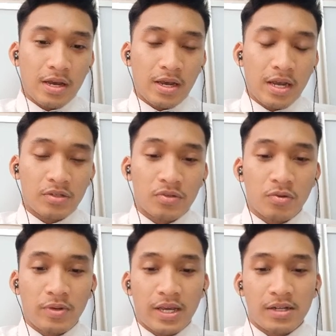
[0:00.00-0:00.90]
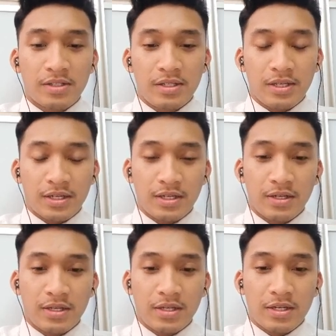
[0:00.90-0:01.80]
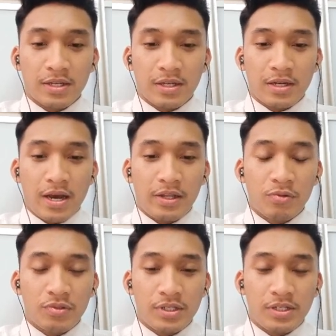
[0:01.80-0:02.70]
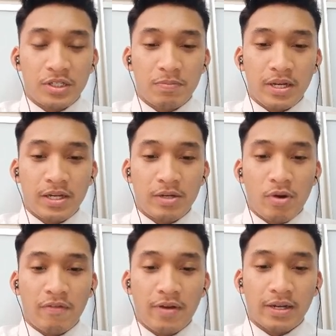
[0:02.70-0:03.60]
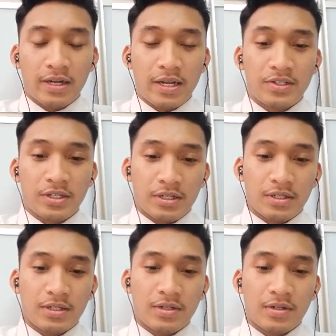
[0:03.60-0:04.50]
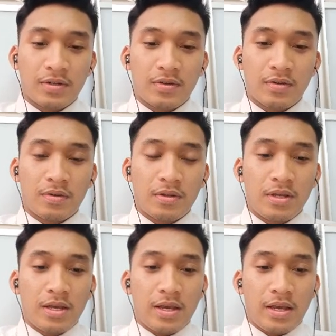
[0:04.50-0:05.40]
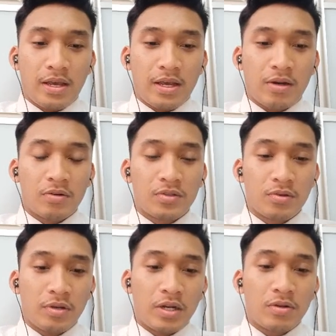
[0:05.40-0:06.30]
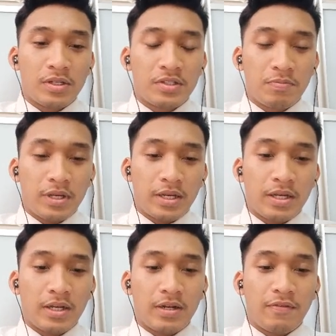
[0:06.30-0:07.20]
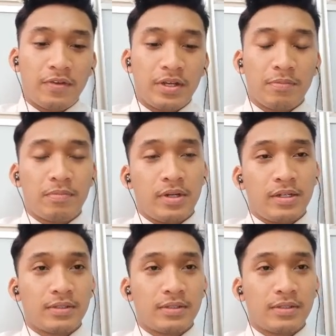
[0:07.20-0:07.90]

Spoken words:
As also we can see here, the I2C display the Wi-Fi connection, and also it display the fingerprint.